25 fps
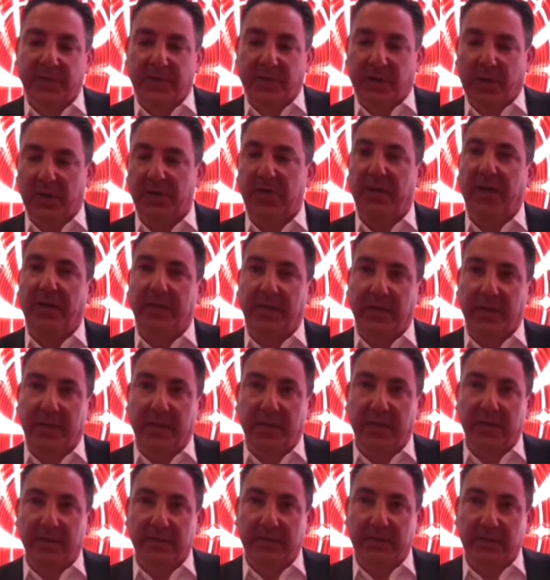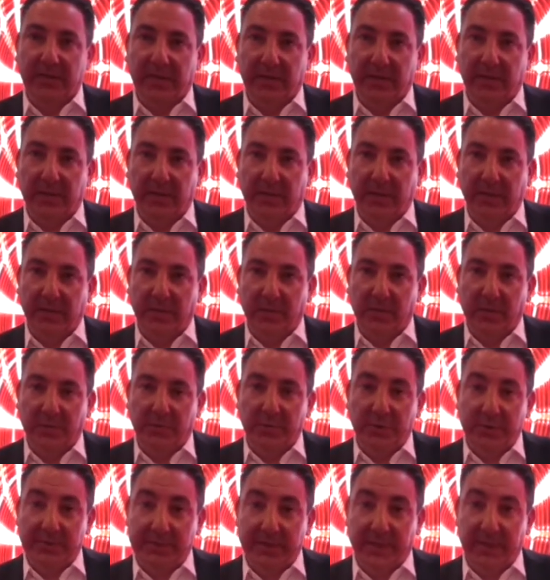On the other hand, we're
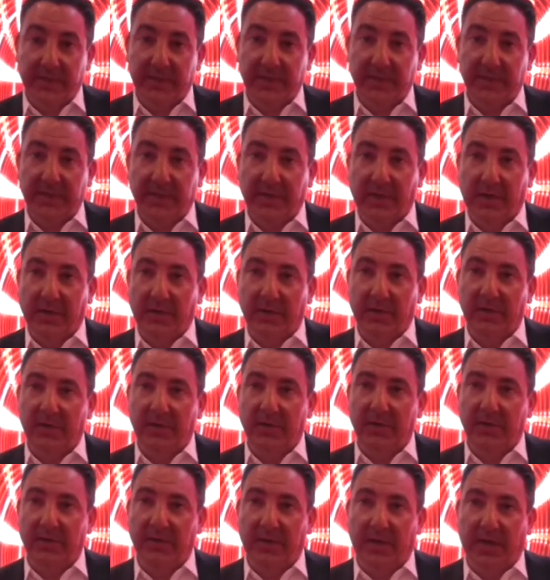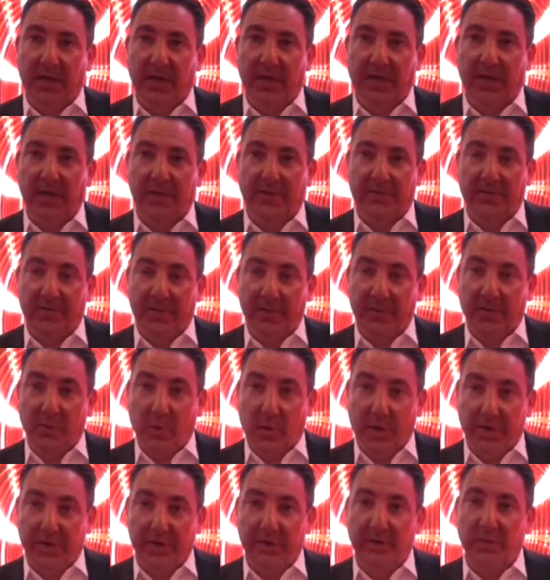presenting our
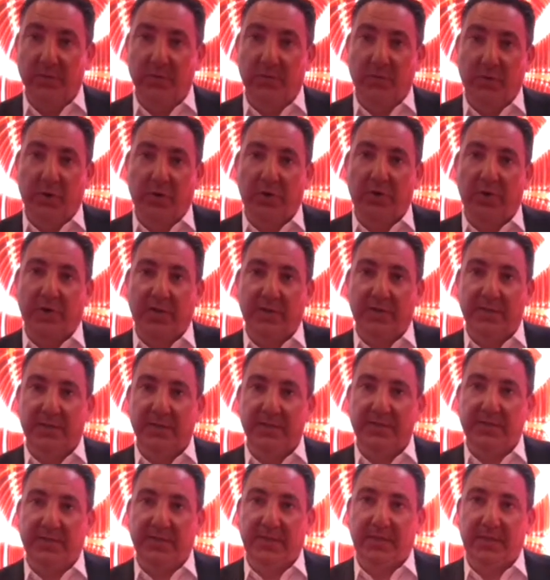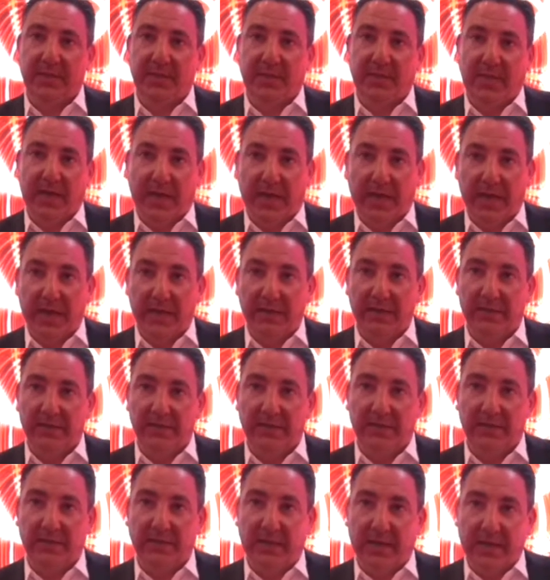quite new product. It's a
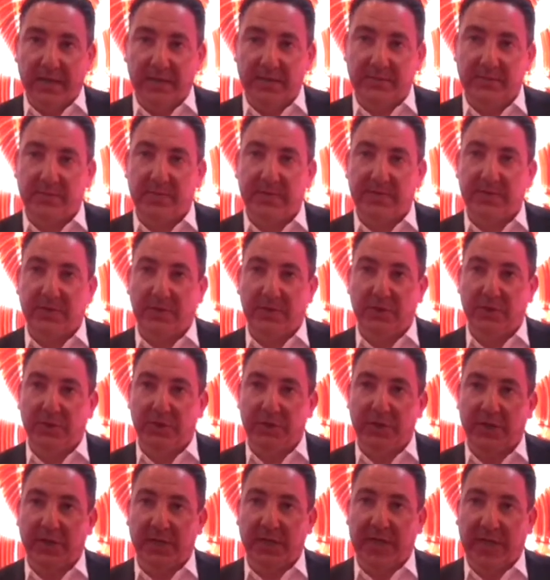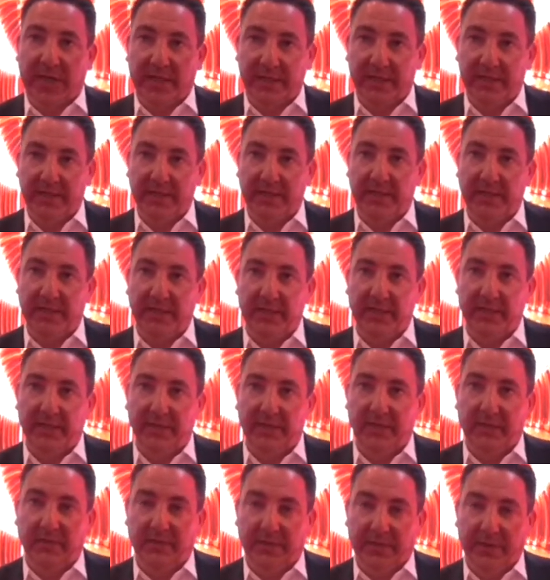highest resolution LED
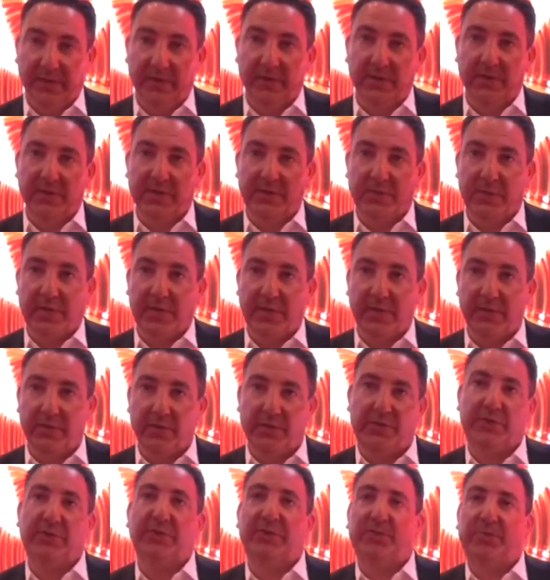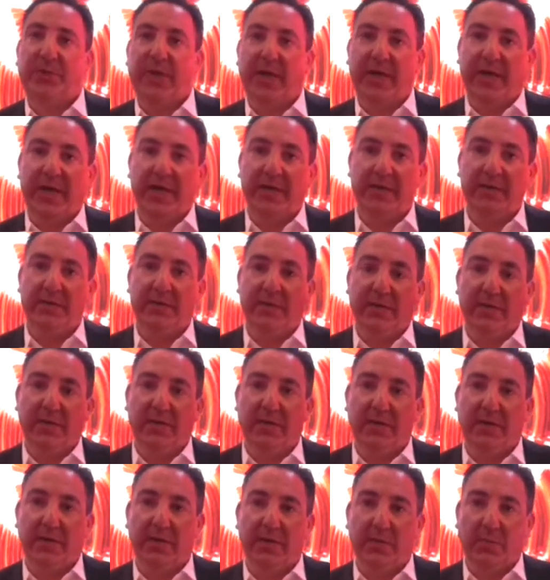video display, which is behind
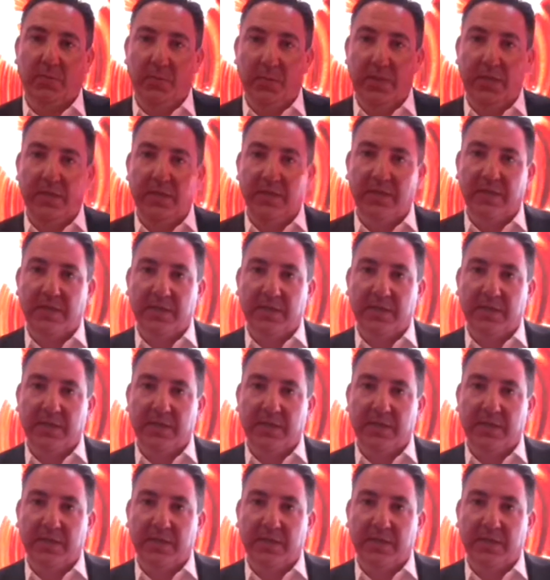me.